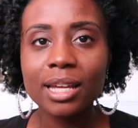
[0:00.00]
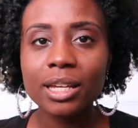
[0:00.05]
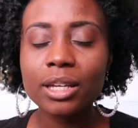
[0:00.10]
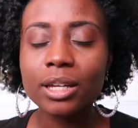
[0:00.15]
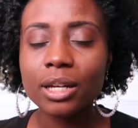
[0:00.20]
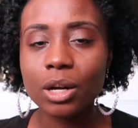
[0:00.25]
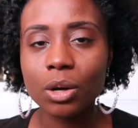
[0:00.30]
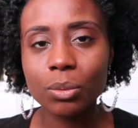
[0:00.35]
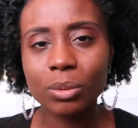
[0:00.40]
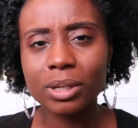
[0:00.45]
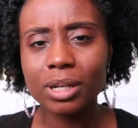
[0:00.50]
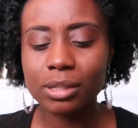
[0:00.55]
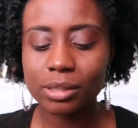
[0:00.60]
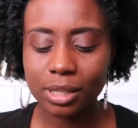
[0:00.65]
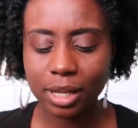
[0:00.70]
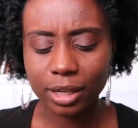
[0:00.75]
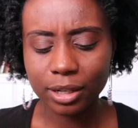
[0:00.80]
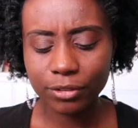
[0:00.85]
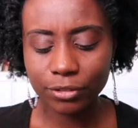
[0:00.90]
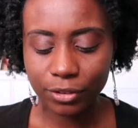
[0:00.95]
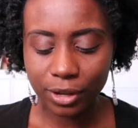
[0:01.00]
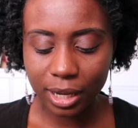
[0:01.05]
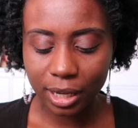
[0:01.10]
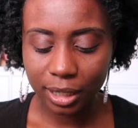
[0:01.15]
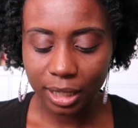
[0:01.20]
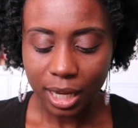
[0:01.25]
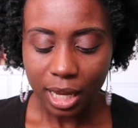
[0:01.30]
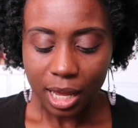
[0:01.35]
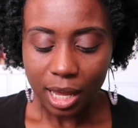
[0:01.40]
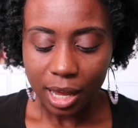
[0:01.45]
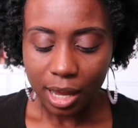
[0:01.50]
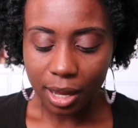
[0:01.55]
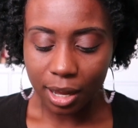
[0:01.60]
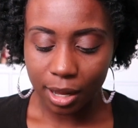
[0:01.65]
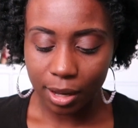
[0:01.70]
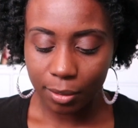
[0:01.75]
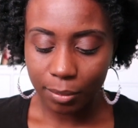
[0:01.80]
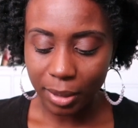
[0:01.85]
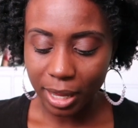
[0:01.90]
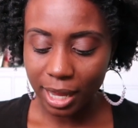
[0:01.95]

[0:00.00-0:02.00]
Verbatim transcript: you know what else I could find um,